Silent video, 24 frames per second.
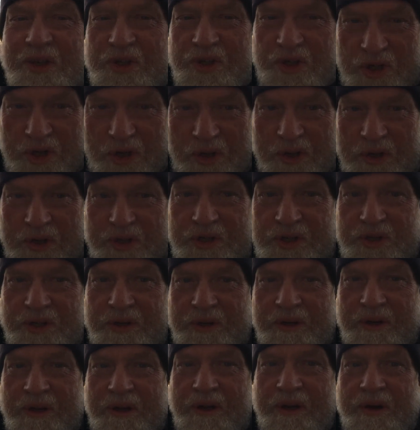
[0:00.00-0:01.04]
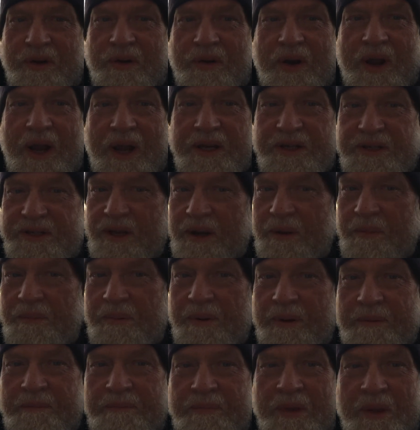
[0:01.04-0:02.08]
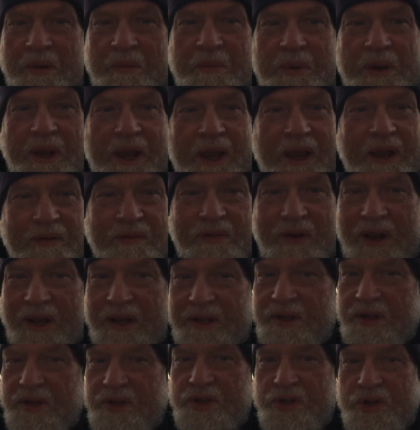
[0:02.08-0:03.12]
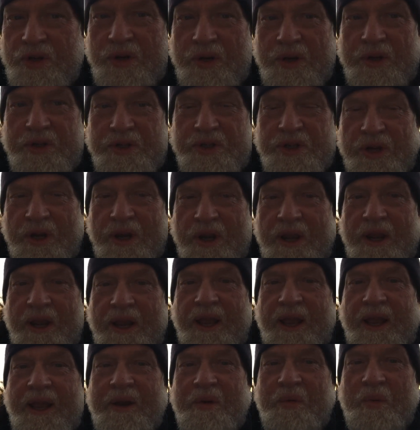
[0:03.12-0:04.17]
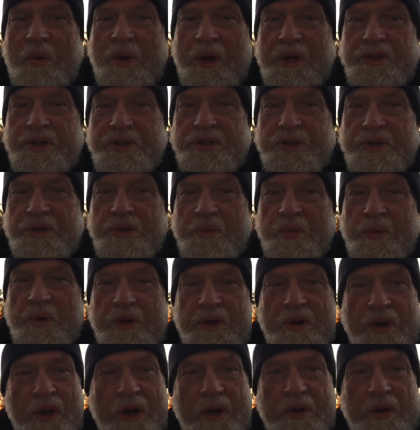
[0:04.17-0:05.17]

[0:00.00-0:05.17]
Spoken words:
the church rise up, behave like the church, and watch what